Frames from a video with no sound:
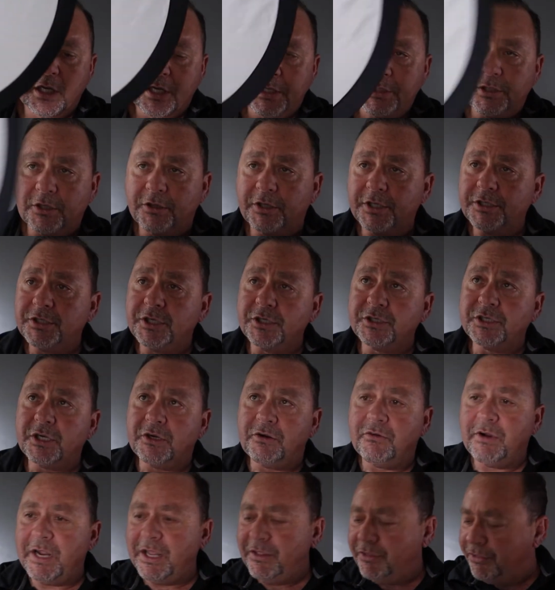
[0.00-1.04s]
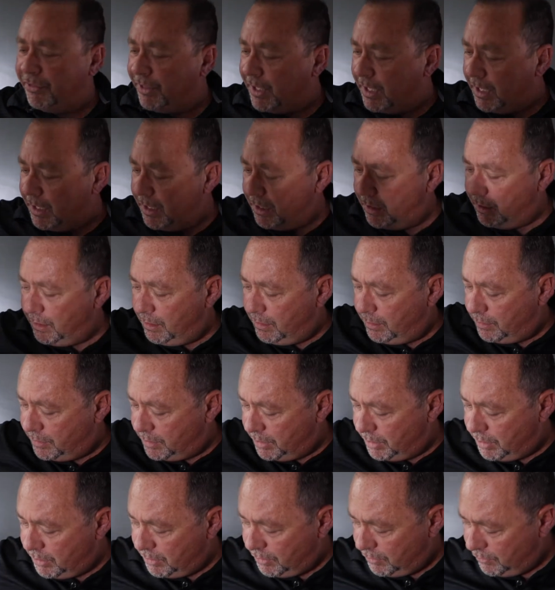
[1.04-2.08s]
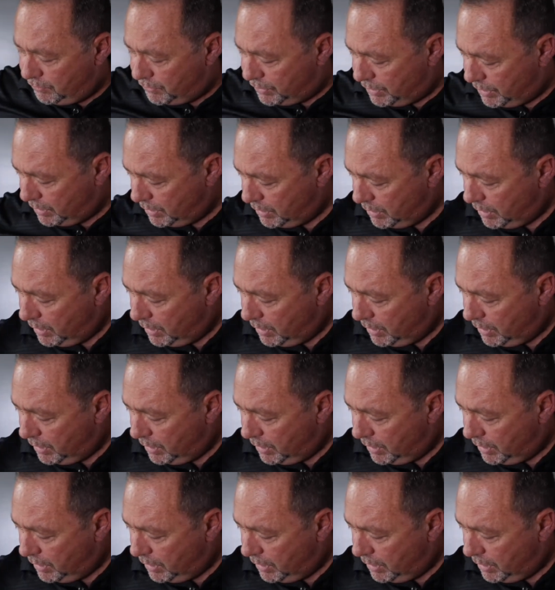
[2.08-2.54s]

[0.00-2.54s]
So this is a great thing to use.